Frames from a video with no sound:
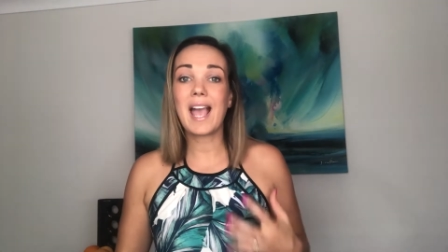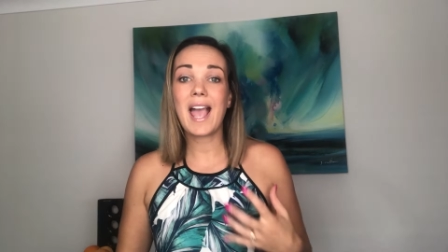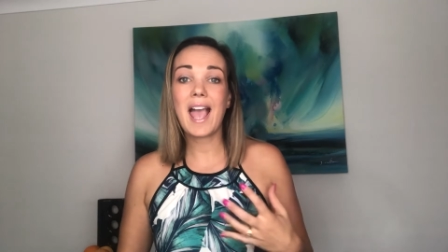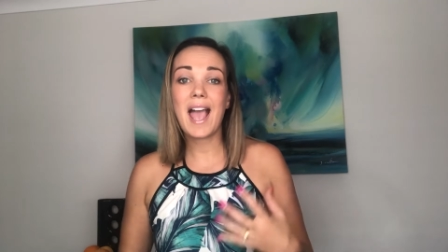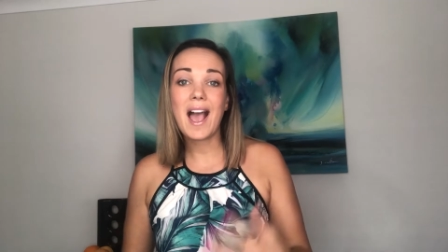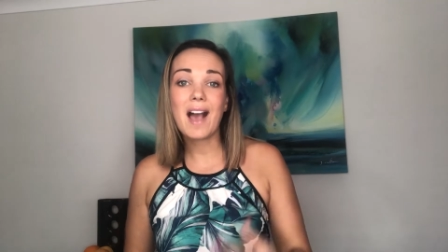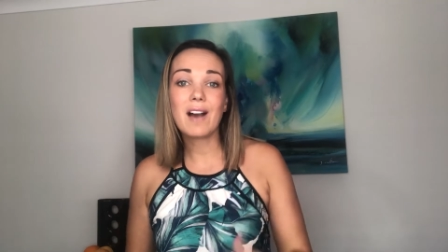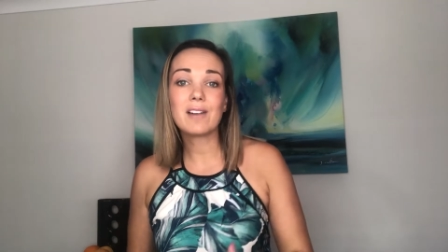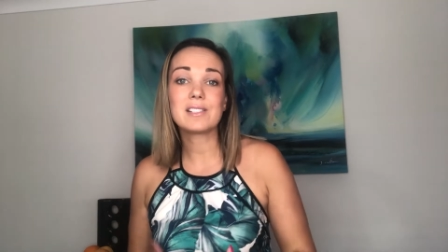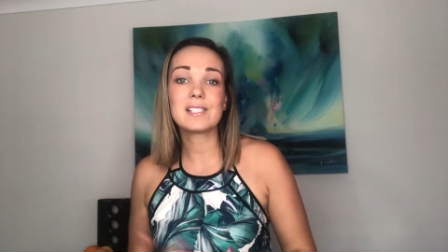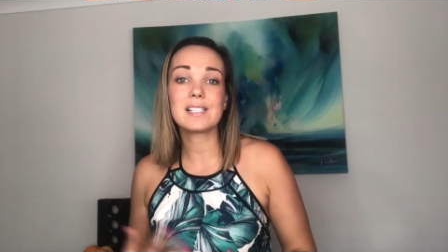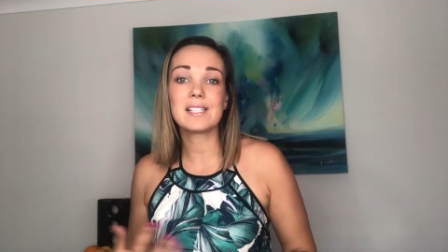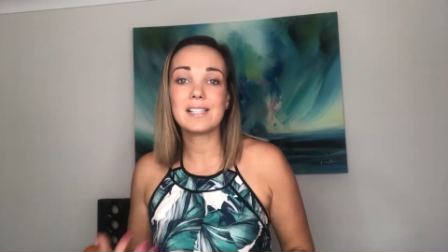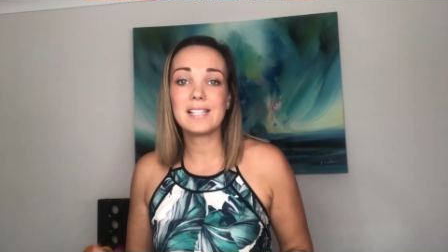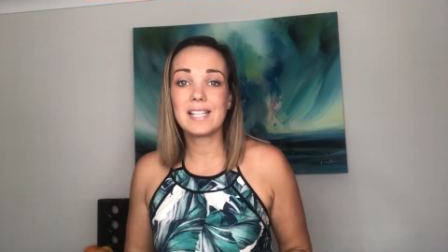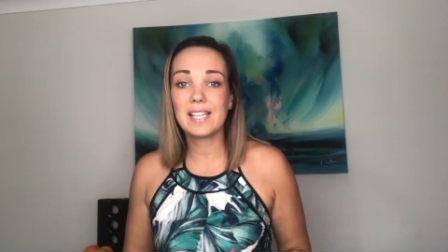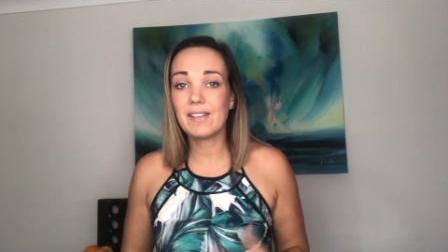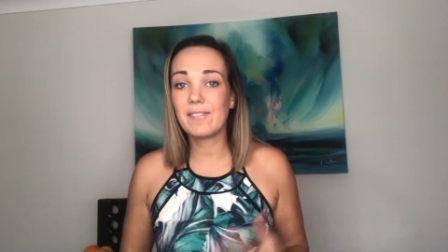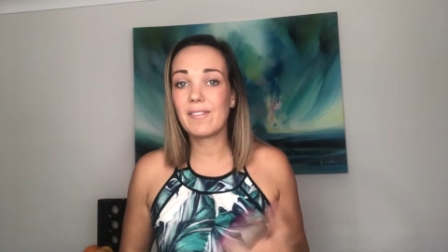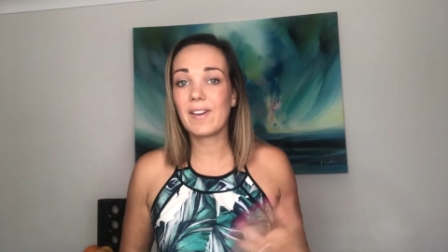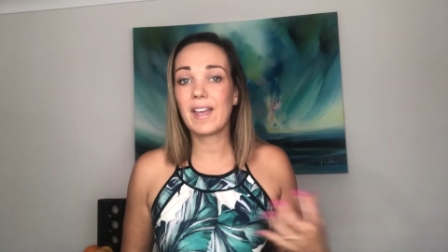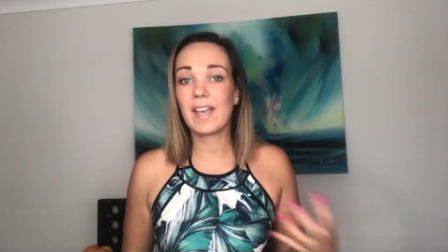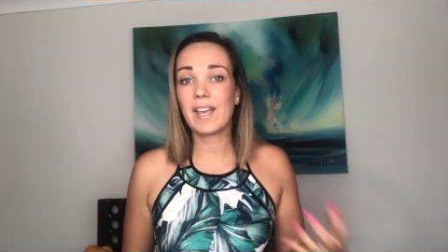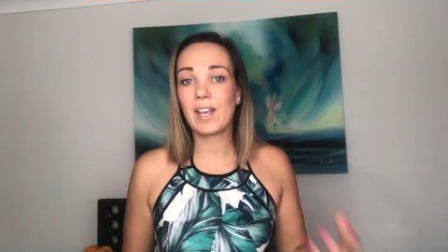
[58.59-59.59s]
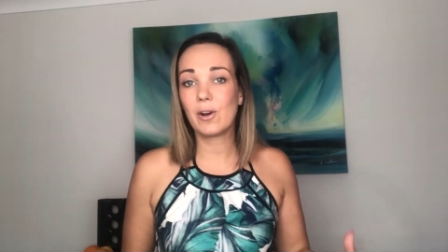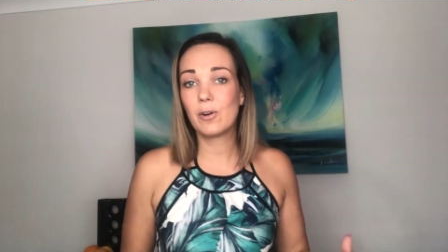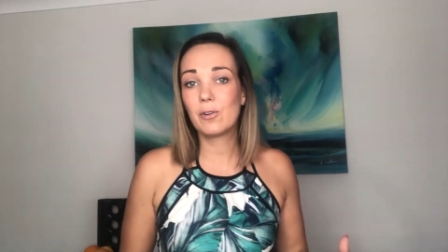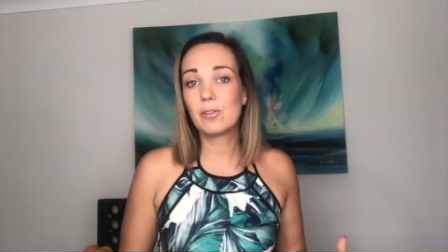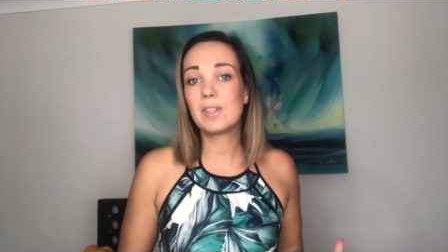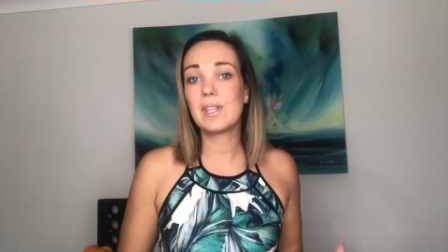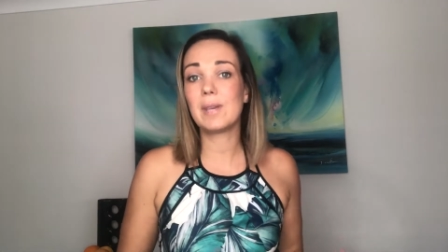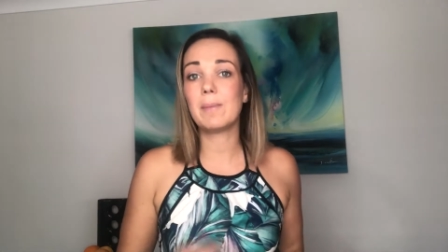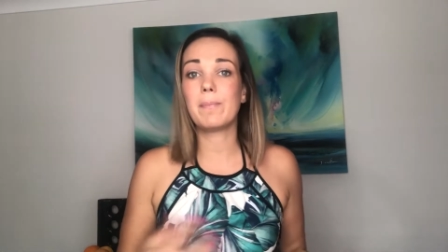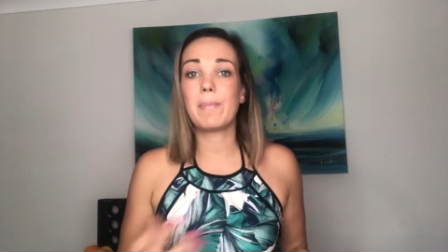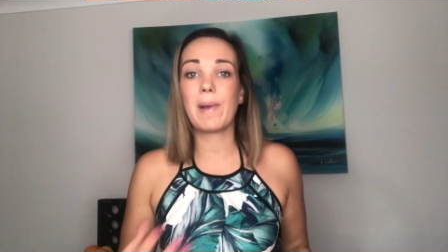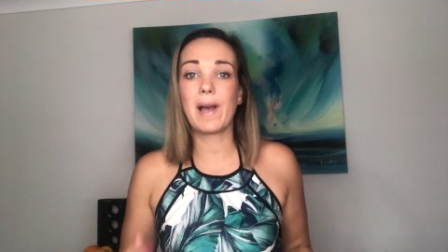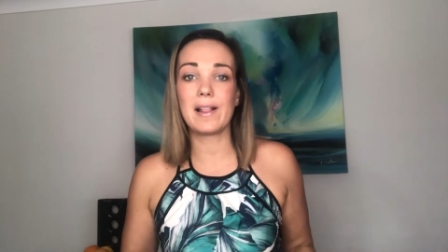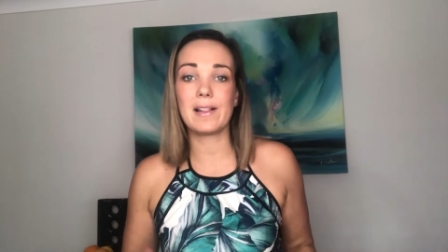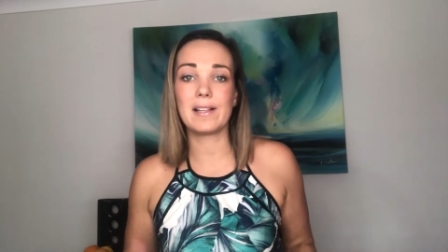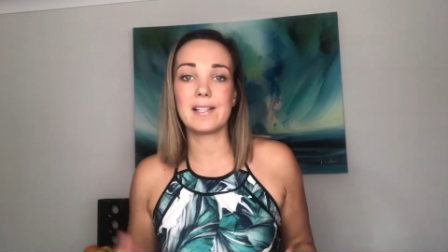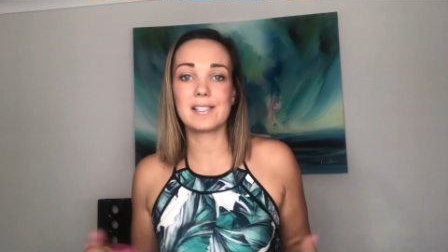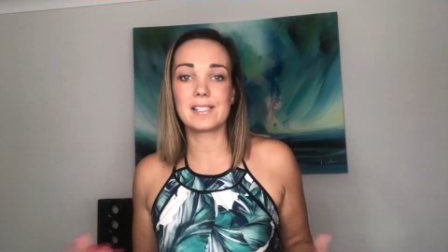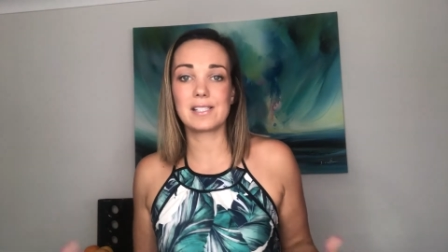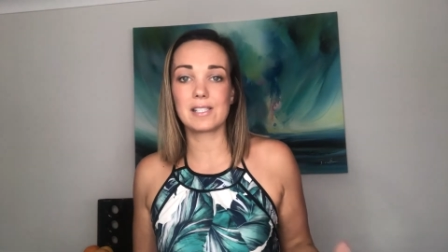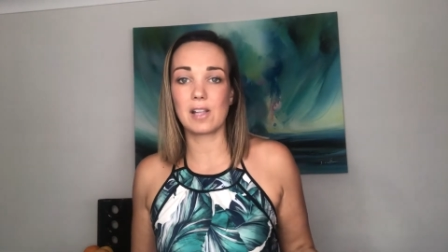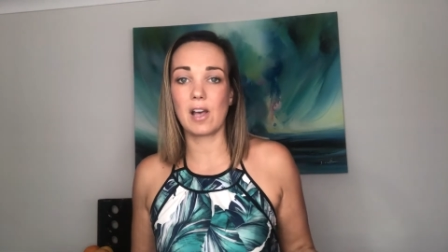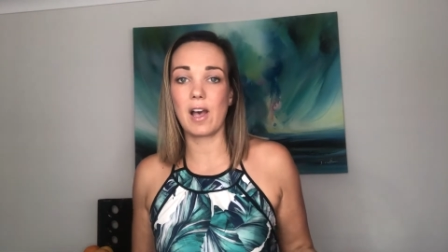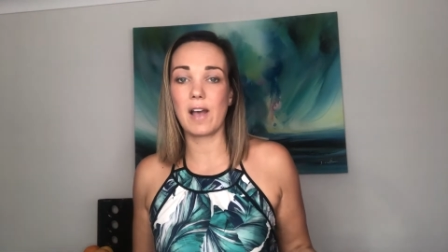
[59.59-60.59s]
how to live a healthy,
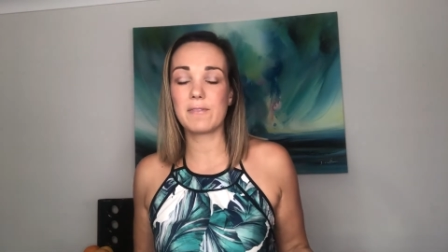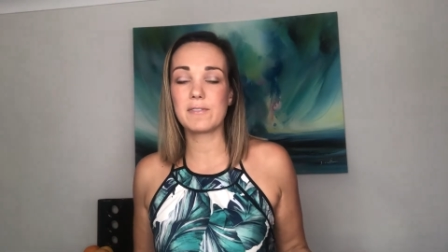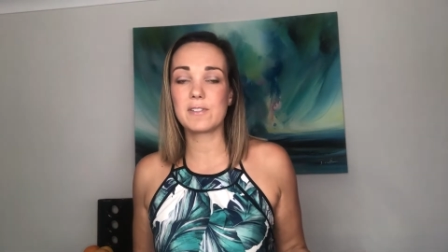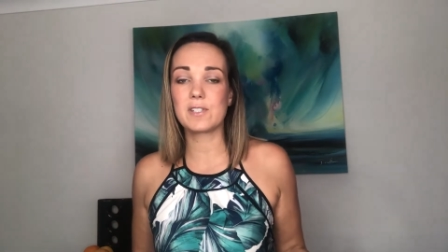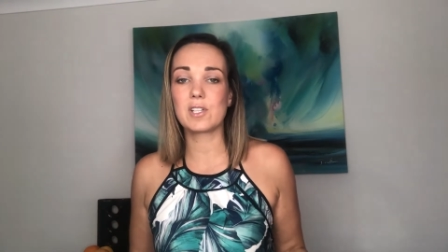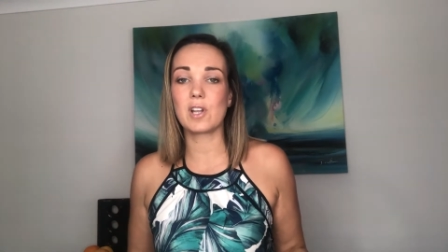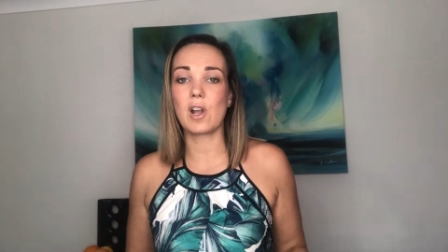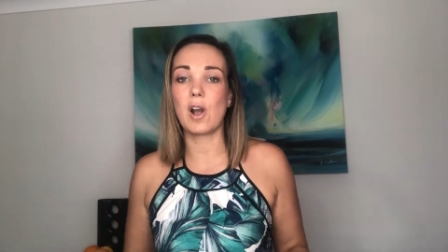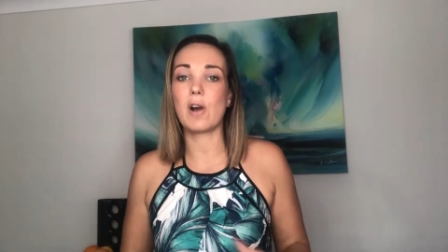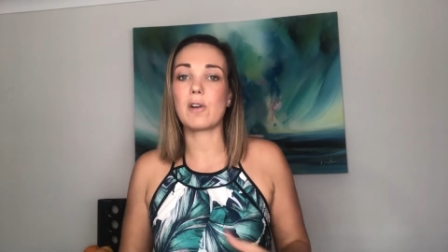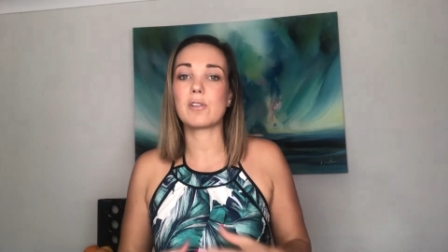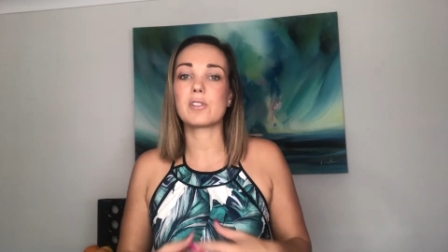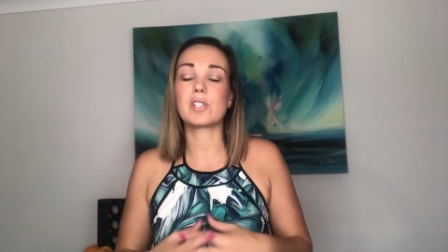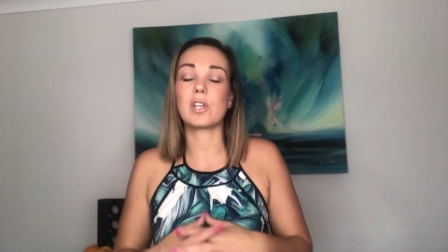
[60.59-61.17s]
balanced lifestyle.